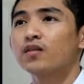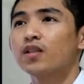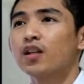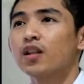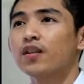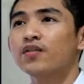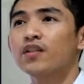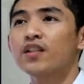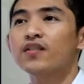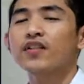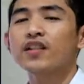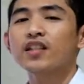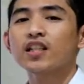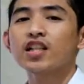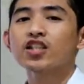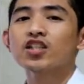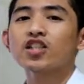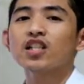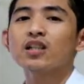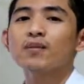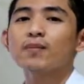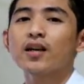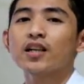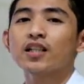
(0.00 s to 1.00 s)

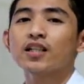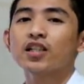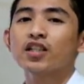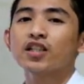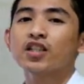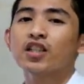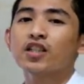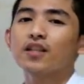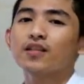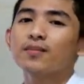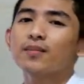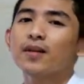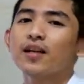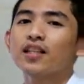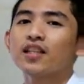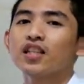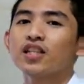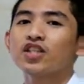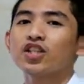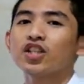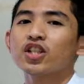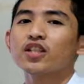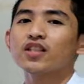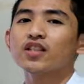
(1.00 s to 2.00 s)
financial
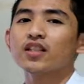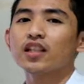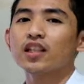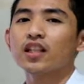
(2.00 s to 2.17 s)
managers